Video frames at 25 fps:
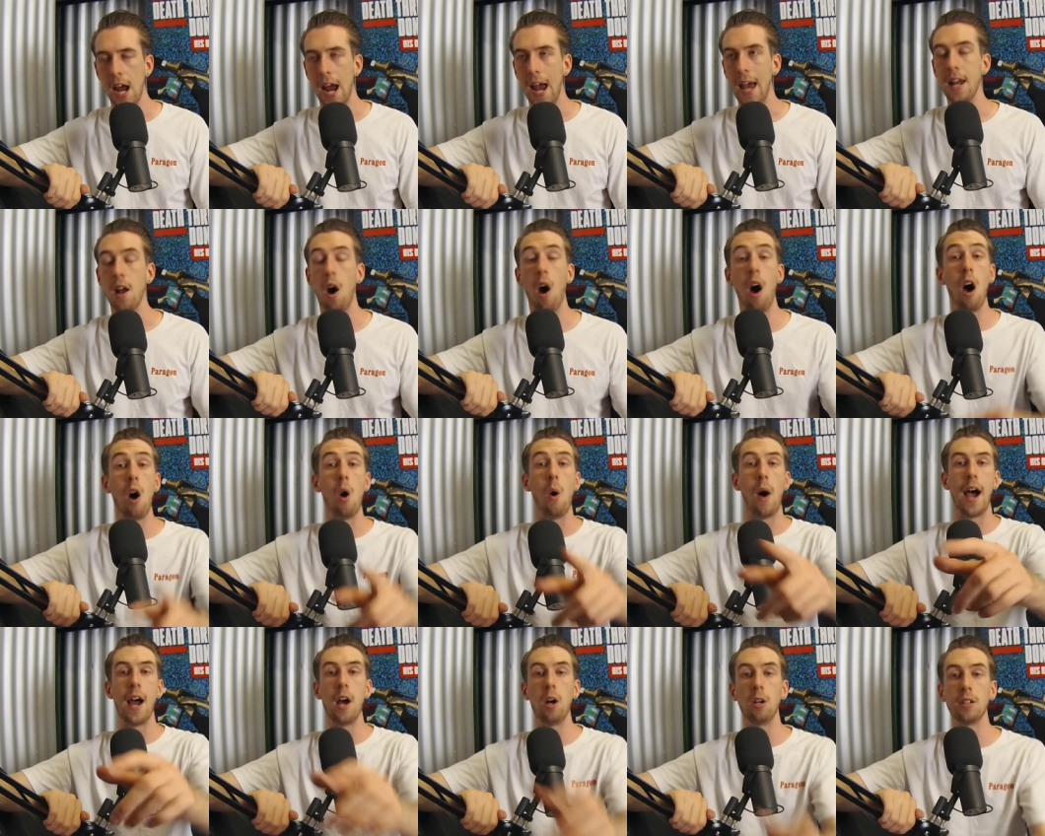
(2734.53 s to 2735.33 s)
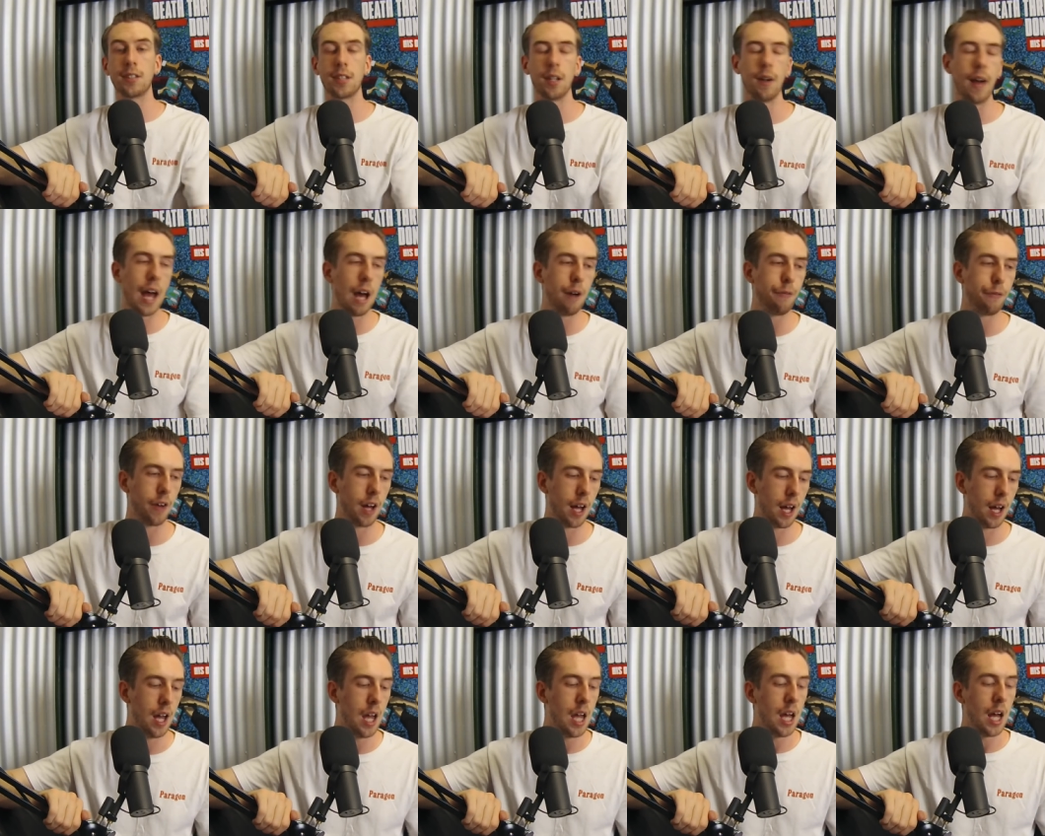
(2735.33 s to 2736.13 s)
And oh, I also have a,
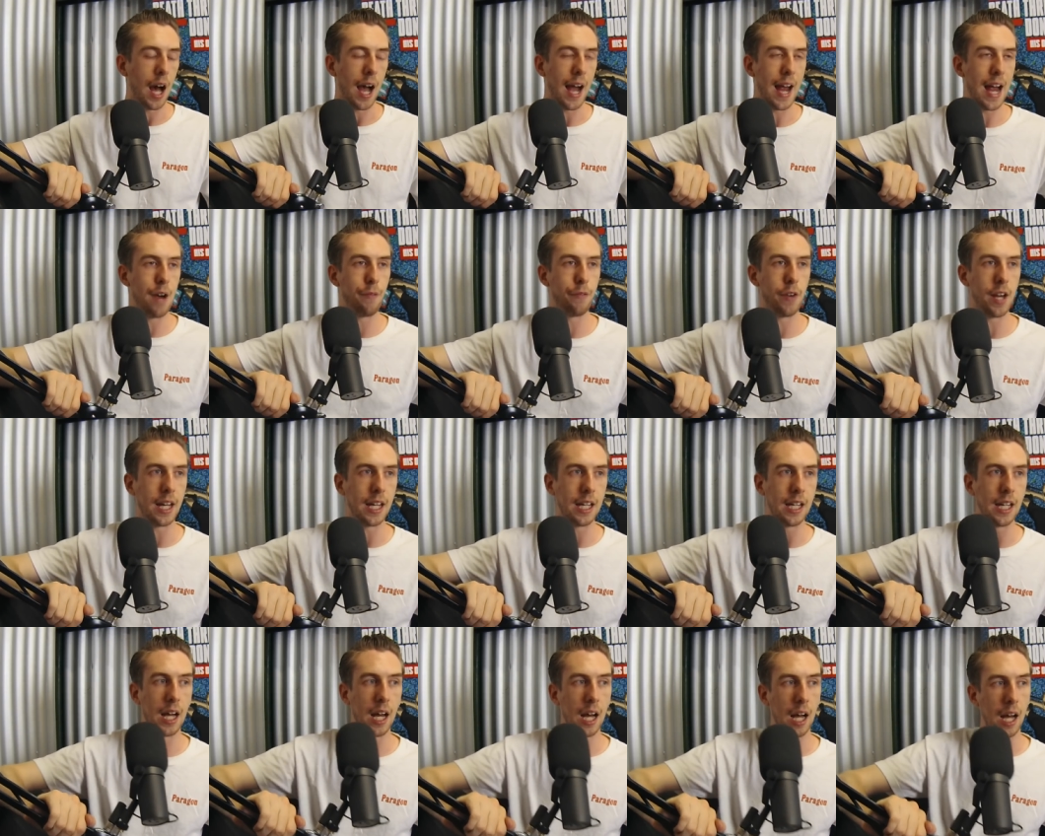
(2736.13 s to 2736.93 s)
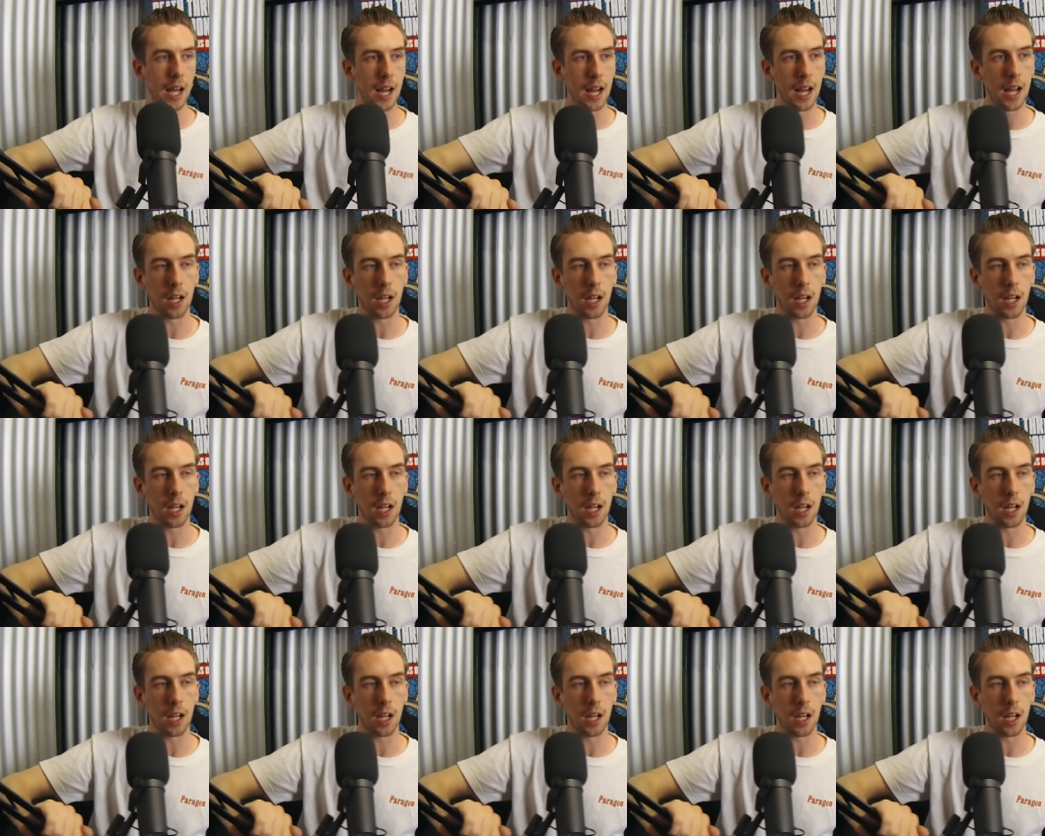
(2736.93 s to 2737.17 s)
uh, I have a uh,